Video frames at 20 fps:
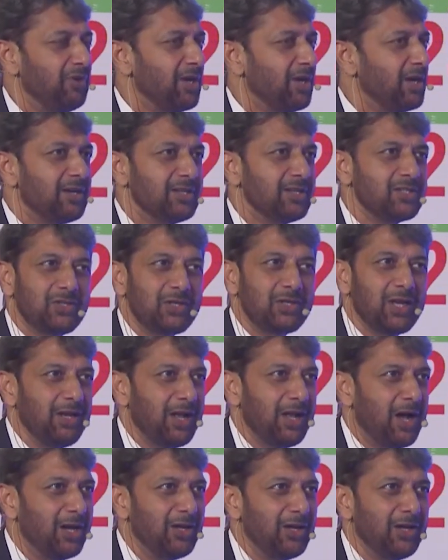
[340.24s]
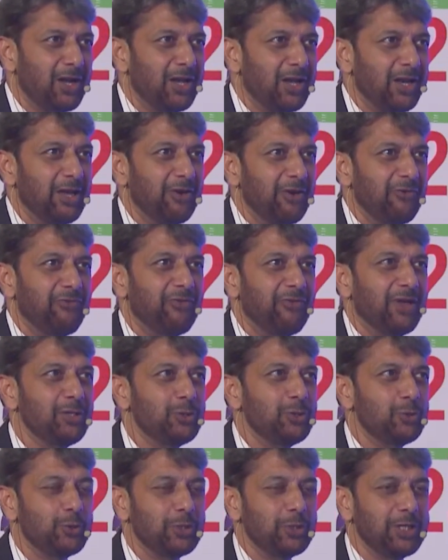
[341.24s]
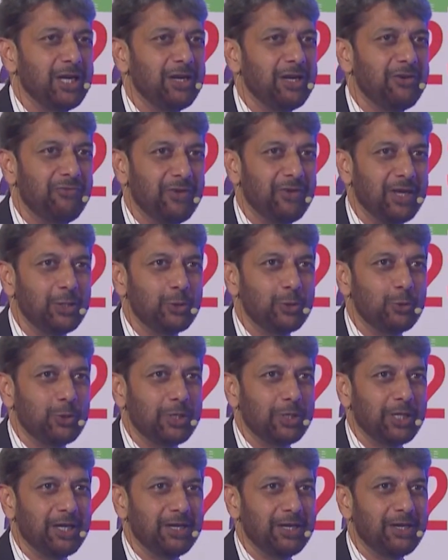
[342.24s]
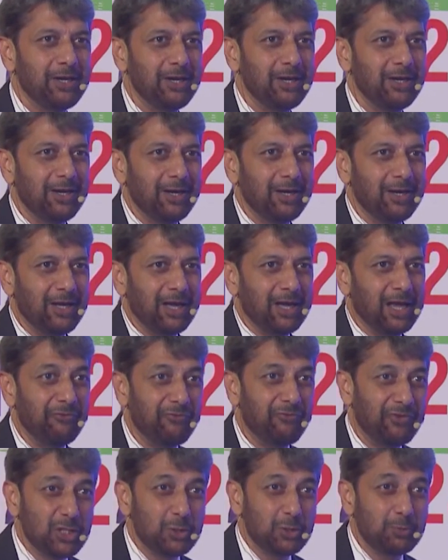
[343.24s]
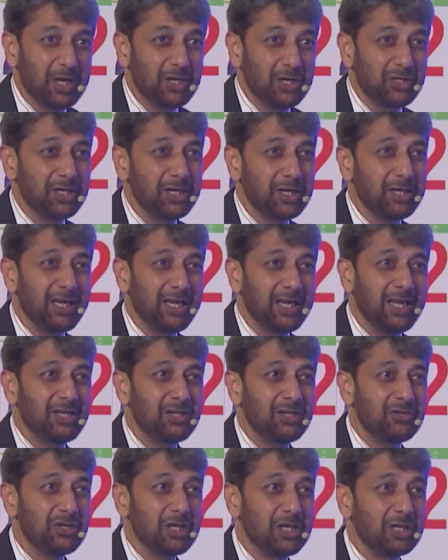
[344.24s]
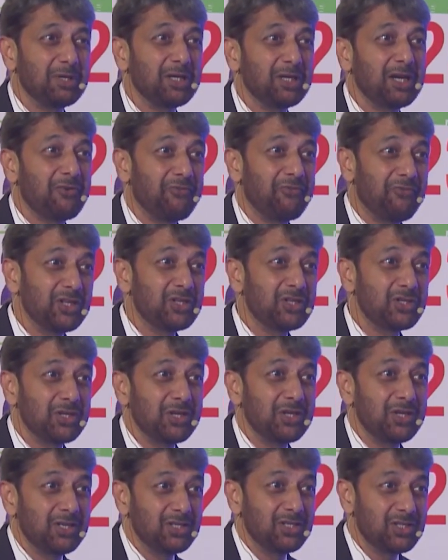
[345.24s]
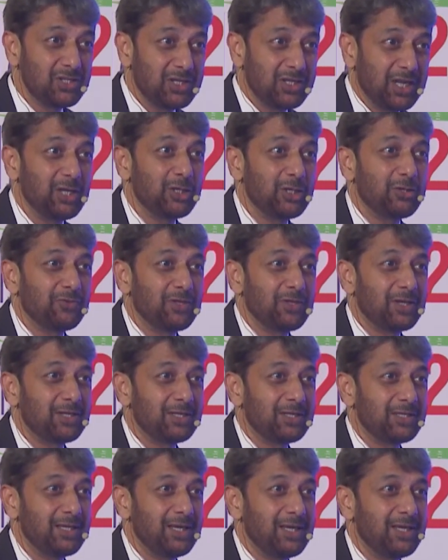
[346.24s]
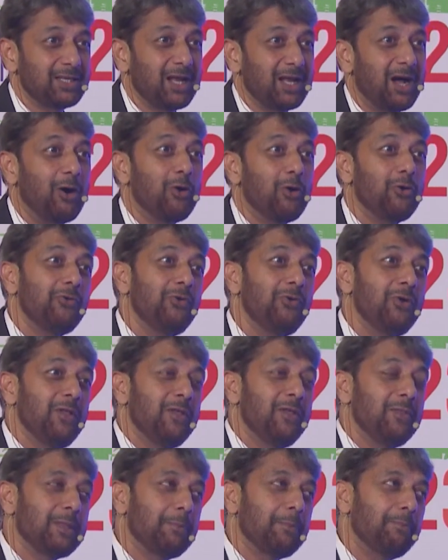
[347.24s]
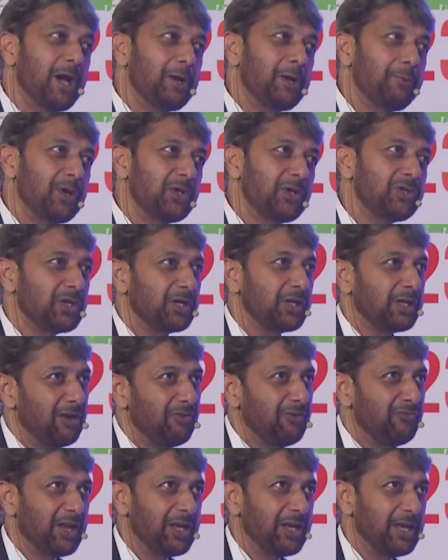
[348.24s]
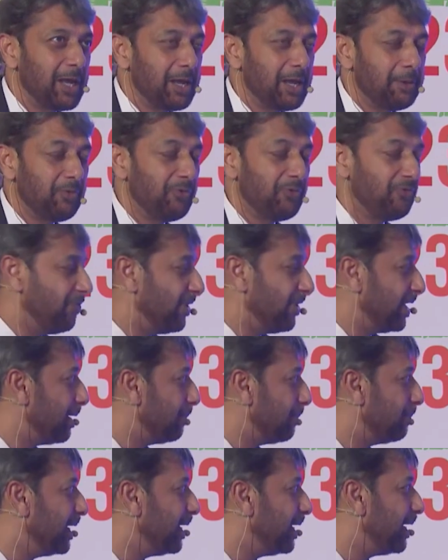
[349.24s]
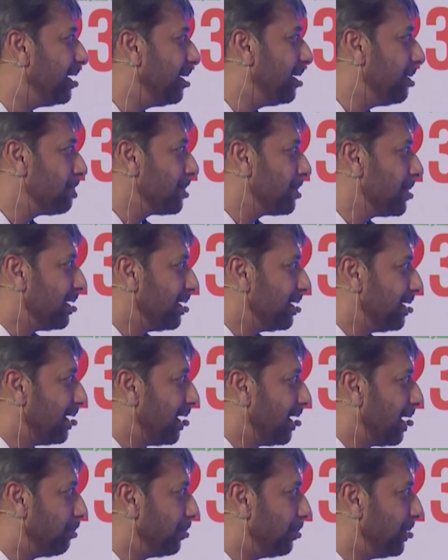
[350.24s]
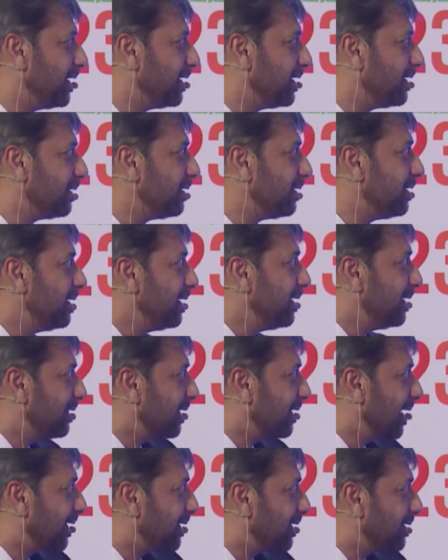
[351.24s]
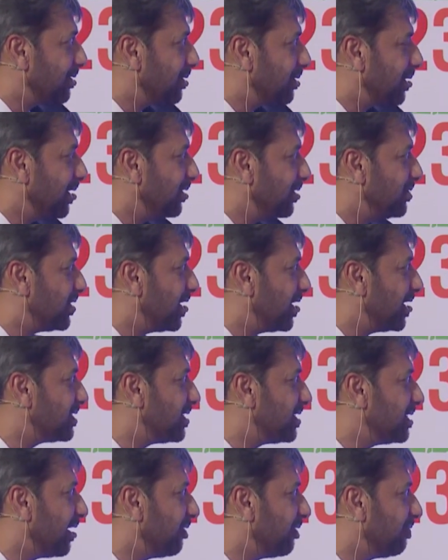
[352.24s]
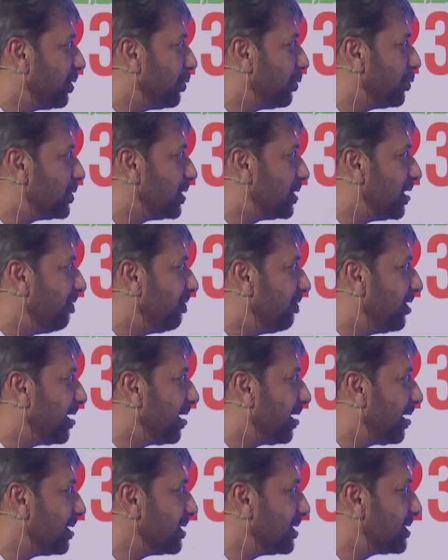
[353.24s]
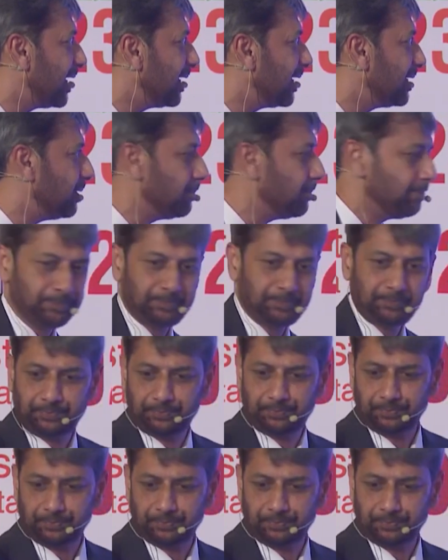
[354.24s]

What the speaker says: And we are still unclear when to treat, where to treat, and which patient need treatment at which stage of the disease, how the blood pressure can variably appear. Like in GNC7, you see we said